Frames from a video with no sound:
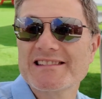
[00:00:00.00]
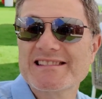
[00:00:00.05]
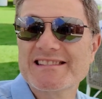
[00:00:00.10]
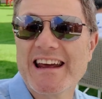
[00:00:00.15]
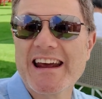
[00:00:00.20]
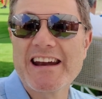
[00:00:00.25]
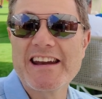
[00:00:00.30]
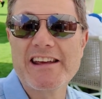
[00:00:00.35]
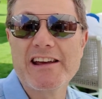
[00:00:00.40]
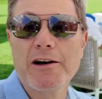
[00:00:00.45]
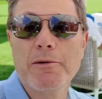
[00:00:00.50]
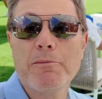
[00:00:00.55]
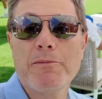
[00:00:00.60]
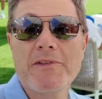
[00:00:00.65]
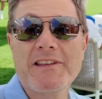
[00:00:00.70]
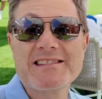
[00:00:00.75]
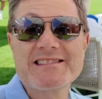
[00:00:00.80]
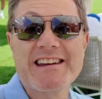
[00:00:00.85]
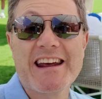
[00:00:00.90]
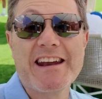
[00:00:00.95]

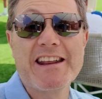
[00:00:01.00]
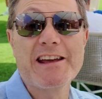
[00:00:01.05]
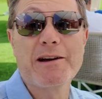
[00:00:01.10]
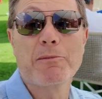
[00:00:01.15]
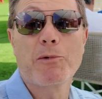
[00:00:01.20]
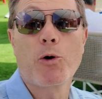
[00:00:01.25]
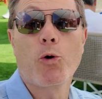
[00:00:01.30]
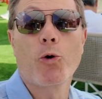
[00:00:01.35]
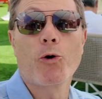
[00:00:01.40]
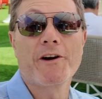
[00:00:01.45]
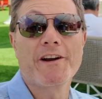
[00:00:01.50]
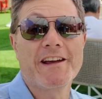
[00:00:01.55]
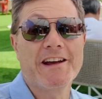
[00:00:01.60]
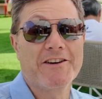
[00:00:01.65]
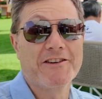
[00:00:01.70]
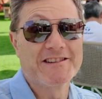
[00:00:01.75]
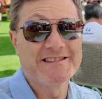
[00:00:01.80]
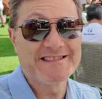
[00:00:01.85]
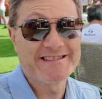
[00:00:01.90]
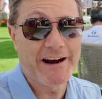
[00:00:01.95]
stadium. The stadium court
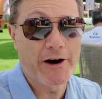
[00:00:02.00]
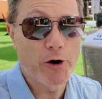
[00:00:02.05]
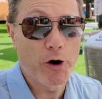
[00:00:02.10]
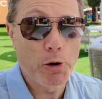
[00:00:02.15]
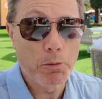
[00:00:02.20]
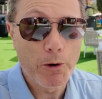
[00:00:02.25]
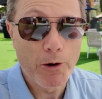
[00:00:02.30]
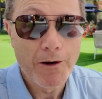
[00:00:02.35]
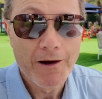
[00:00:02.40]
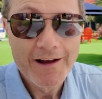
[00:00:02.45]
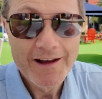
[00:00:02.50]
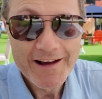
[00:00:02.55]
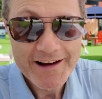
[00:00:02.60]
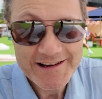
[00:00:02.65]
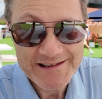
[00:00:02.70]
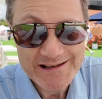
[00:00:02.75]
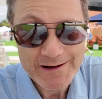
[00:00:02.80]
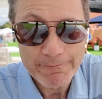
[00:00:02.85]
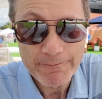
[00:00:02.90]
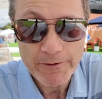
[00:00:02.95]
here is terrible
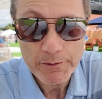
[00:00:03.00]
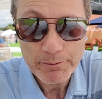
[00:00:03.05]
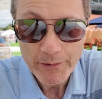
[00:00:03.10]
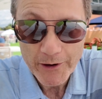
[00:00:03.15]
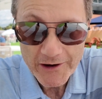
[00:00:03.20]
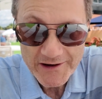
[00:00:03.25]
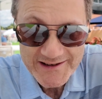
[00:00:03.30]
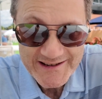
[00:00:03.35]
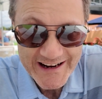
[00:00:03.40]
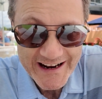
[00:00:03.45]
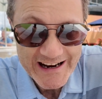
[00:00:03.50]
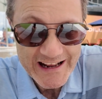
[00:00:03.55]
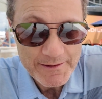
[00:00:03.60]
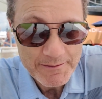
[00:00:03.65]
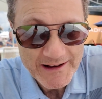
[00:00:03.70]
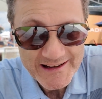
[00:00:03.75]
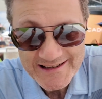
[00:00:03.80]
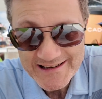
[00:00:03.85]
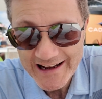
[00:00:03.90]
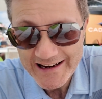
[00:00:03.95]
because it's a football
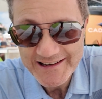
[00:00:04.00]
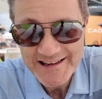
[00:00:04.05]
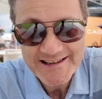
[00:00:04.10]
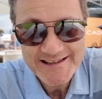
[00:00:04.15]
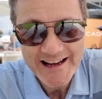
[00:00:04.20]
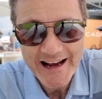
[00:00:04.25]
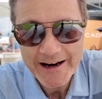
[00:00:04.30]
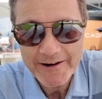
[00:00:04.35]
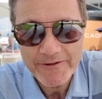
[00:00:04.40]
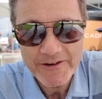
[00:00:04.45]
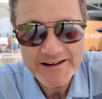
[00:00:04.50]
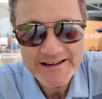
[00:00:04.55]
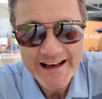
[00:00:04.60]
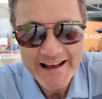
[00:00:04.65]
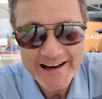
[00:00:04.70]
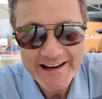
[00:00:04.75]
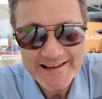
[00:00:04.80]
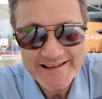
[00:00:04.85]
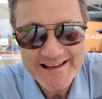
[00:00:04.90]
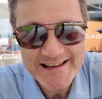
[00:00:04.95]
stadium. It's not designed for
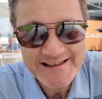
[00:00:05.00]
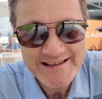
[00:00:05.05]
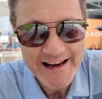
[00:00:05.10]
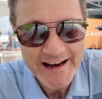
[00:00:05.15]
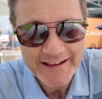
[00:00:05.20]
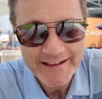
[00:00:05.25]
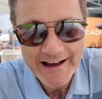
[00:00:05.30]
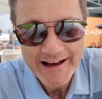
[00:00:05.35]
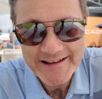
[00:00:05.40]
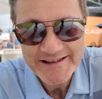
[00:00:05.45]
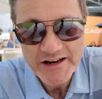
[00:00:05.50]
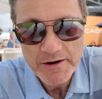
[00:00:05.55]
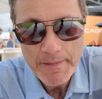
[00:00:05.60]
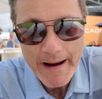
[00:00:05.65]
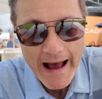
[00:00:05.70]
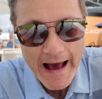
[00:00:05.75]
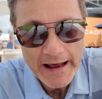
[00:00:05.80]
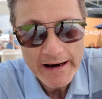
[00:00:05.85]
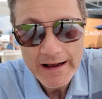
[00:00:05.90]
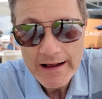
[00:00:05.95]
tennis. The sight lines are
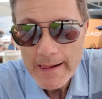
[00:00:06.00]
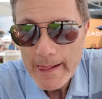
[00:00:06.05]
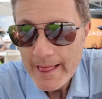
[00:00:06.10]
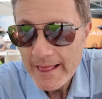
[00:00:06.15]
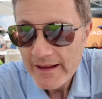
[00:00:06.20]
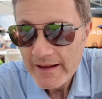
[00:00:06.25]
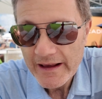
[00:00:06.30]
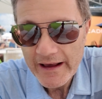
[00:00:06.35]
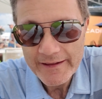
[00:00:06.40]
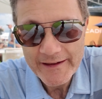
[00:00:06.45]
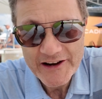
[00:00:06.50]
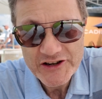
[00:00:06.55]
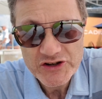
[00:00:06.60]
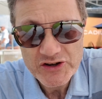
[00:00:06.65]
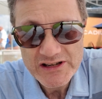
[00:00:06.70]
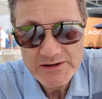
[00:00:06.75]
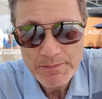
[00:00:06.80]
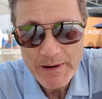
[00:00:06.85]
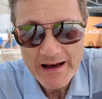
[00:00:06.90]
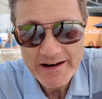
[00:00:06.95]
bad.
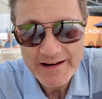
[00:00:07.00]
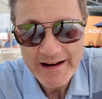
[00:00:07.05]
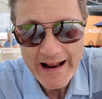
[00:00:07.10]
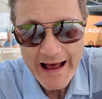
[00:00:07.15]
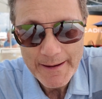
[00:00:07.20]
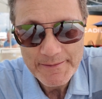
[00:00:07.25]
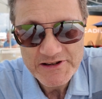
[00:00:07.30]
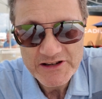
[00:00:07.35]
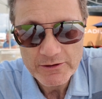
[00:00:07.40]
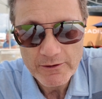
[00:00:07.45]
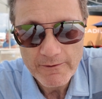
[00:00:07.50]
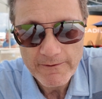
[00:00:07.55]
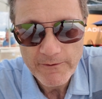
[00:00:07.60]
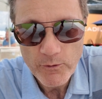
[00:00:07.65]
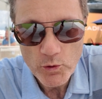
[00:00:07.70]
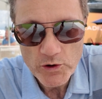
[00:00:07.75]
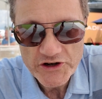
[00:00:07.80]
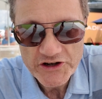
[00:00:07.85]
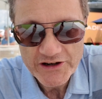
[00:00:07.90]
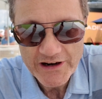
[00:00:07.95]
Unless you spend an absolute
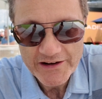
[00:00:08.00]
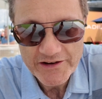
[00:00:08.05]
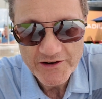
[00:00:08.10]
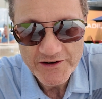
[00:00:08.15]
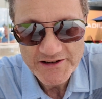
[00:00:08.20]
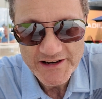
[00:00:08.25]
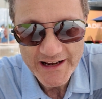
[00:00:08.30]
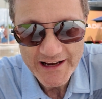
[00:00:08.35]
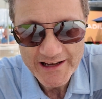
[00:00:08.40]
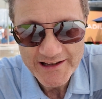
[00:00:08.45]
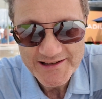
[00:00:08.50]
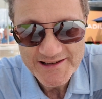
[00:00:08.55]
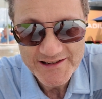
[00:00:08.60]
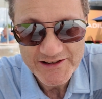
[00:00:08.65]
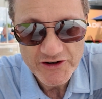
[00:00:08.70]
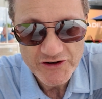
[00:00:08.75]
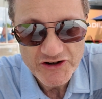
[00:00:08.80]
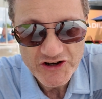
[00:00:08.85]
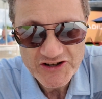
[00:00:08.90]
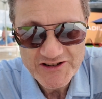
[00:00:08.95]
fortune on your tickets,
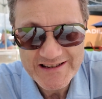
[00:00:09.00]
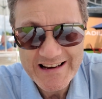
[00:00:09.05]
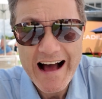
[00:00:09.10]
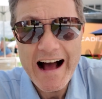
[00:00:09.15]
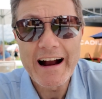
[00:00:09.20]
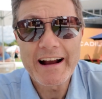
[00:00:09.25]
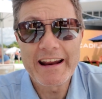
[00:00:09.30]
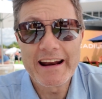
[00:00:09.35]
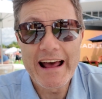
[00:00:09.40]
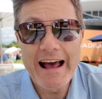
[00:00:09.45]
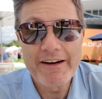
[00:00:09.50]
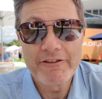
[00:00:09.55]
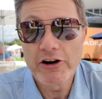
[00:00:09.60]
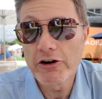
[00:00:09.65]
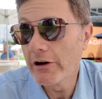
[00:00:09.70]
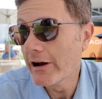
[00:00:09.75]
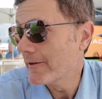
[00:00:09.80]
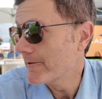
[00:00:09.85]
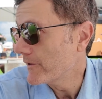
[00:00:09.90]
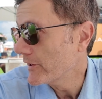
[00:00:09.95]
you're just not going to have a
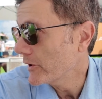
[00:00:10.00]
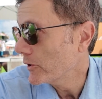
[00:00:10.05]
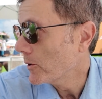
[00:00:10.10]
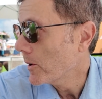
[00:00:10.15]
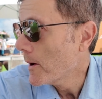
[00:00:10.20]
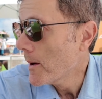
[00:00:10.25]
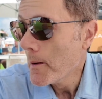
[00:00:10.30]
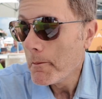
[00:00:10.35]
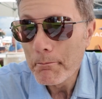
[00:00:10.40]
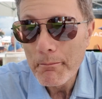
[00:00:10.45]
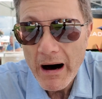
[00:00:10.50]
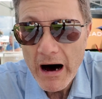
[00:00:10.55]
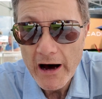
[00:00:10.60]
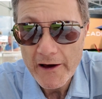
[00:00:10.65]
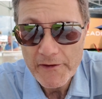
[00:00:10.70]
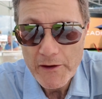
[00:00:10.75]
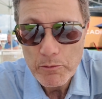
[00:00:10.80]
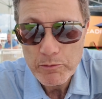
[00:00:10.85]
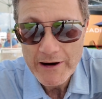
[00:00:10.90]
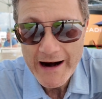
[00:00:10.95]
great view.
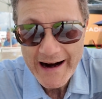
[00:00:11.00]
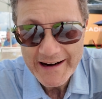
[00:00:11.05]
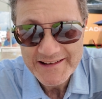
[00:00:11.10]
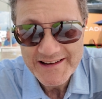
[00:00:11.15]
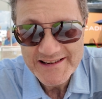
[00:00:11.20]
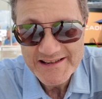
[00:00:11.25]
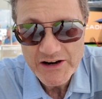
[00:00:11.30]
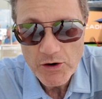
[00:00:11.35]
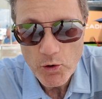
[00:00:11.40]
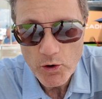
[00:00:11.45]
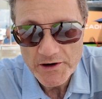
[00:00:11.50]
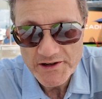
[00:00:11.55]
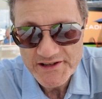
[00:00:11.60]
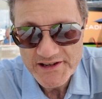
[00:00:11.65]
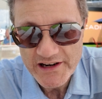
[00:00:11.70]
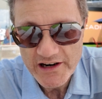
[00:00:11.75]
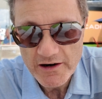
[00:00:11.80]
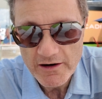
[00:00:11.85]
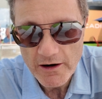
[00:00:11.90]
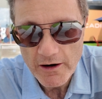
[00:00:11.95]
But the practice
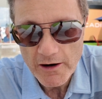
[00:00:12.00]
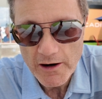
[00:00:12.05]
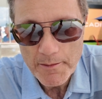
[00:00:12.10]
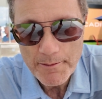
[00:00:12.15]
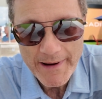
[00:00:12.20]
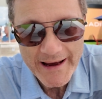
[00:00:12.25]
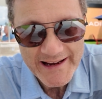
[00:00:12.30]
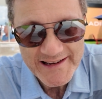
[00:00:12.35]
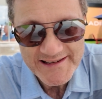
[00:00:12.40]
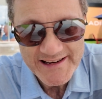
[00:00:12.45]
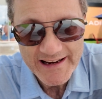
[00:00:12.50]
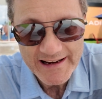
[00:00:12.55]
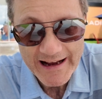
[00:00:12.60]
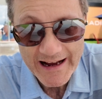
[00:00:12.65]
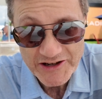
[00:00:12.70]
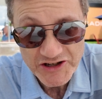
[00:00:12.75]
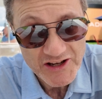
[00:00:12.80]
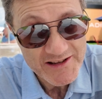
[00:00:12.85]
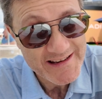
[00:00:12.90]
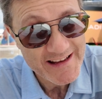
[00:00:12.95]
courts here are amazing.
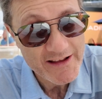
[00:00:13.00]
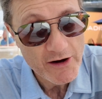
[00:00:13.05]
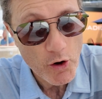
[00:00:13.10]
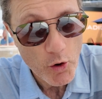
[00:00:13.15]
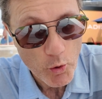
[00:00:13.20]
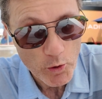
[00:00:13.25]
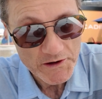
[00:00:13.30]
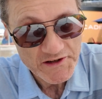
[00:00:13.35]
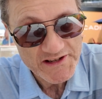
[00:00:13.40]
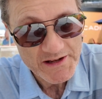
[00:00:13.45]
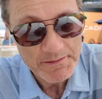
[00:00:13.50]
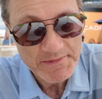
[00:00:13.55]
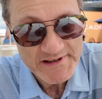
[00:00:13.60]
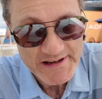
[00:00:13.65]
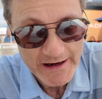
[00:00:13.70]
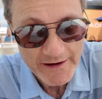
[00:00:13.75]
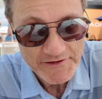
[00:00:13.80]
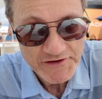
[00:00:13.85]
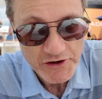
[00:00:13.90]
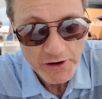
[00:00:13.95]
I shouldn't say the courts
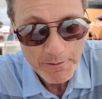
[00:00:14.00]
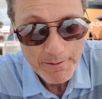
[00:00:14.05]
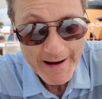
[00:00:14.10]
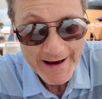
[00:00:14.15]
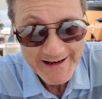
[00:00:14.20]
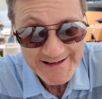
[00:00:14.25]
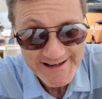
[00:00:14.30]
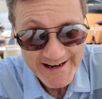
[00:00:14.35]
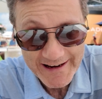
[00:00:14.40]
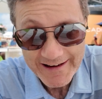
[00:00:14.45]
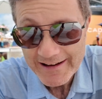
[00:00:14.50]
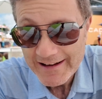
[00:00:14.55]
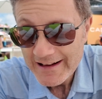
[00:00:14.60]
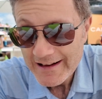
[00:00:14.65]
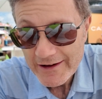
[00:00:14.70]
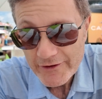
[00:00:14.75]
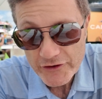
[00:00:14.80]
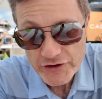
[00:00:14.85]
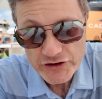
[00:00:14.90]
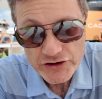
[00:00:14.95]
themselves are amazing.
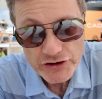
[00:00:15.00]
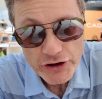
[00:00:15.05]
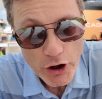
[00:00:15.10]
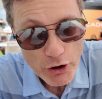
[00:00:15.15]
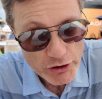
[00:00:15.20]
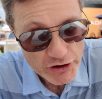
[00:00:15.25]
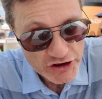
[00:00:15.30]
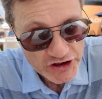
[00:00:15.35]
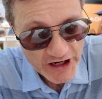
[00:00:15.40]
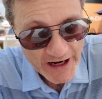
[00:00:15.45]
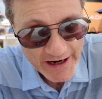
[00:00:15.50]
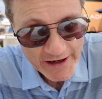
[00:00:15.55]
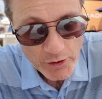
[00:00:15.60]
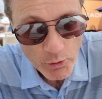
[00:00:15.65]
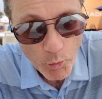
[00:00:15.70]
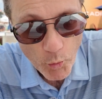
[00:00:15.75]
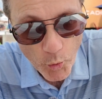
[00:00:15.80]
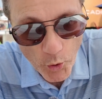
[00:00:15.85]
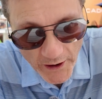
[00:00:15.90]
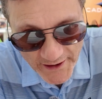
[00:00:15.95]
There's no shade
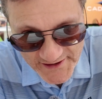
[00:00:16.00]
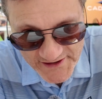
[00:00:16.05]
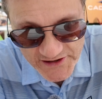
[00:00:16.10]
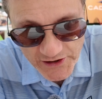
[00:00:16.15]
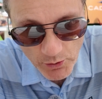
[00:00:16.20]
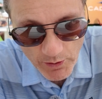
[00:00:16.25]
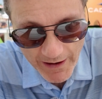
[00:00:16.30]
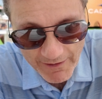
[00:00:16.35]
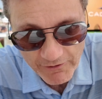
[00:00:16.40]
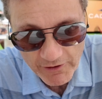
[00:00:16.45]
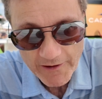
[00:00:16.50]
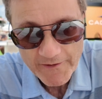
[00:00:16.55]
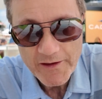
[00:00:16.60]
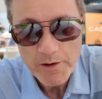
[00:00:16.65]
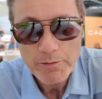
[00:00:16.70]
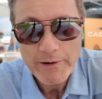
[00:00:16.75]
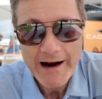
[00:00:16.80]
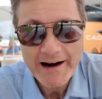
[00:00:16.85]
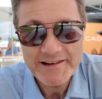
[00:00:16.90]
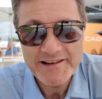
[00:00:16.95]
whatsoever on
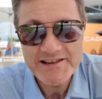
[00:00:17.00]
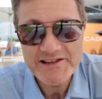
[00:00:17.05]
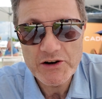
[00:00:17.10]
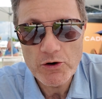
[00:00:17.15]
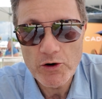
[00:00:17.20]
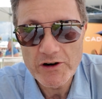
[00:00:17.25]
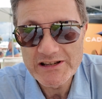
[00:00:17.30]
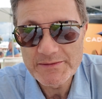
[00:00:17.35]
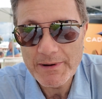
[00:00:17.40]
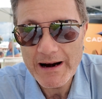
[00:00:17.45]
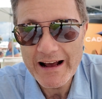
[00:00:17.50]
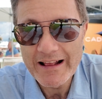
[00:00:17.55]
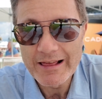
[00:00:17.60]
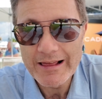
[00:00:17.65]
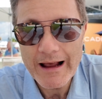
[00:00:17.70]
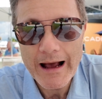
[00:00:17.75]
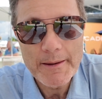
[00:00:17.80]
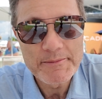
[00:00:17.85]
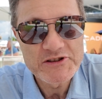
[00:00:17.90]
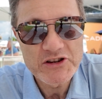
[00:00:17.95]
the practice courts, but I
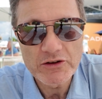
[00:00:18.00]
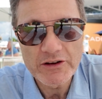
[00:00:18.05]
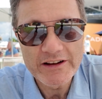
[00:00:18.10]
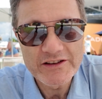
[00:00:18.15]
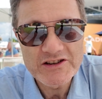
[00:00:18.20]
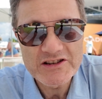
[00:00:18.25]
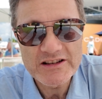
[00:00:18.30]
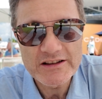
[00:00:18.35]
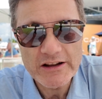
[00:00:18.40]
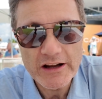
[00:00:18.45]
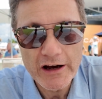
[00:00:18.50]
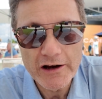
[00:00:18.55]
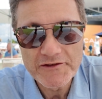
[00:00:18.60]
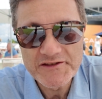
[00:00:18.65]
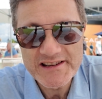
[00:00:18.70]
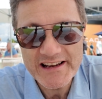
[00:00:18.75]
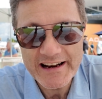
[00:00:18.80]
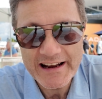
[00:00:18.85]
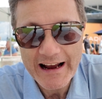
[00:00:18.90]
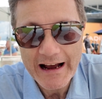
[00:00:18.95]
absolutely just
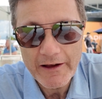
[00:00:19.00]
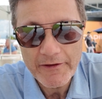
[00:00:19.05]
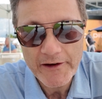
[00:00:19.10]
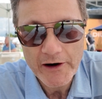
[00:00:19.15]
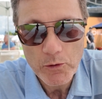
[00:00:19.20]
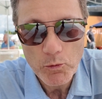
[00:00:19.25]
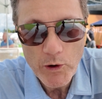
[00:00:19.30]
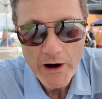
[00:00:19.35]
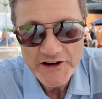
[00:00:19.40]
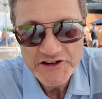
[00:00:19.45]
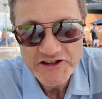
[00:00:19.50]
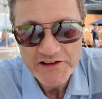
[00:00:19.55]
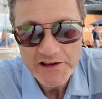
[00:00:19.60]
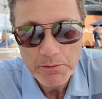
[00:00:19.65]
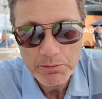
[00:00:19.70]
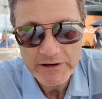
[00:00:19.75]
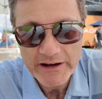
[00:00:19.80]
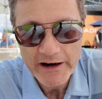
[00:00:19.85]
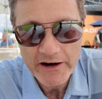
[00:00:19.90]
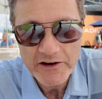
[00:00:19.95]
love sitting out there and watching
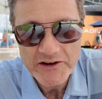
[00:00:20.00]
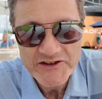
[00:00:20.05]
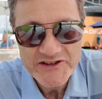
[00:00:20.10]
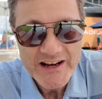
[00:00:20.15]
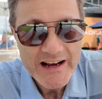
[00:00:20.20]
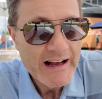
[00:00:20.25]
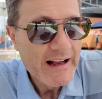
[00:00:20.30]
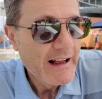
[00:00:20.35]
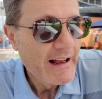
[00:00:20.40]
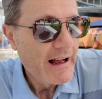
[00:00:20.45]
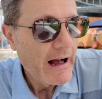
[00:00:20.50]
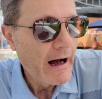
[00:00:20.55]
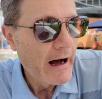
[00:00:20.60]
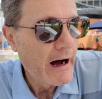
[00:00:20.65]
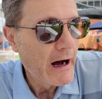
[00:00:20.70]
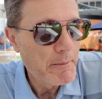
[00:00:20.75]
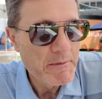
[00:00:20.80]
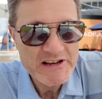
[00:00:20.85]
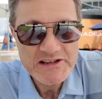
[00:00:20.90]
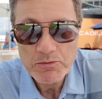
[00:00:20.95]
the players.
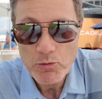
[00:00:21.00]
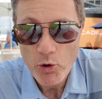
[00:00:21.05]
This